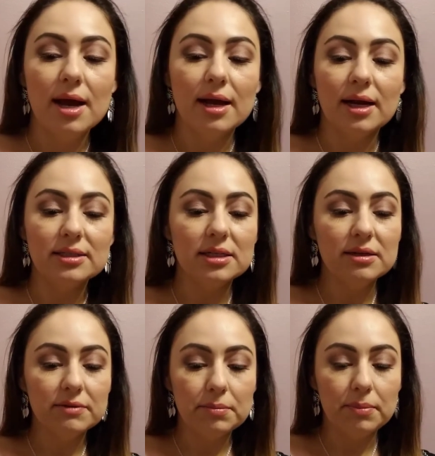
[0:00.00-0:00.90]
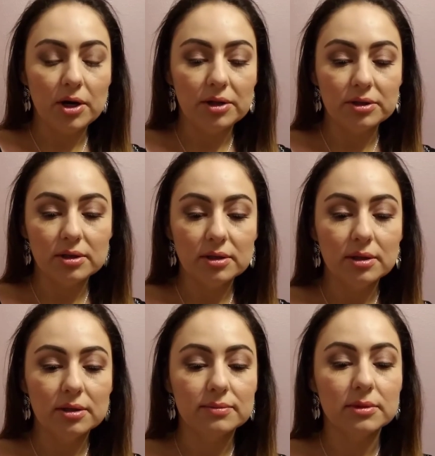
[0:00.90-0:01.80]
And I didn't even bother.
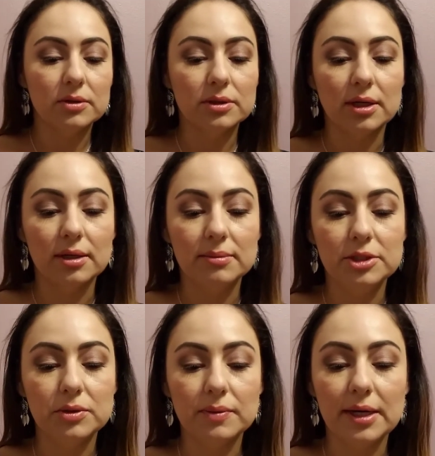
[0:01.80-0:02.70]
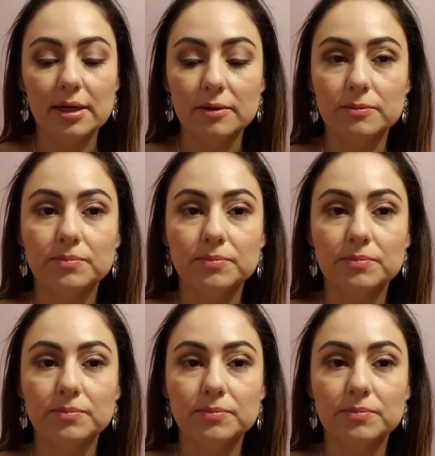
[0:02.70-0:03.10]
Hold on, let me do it right now.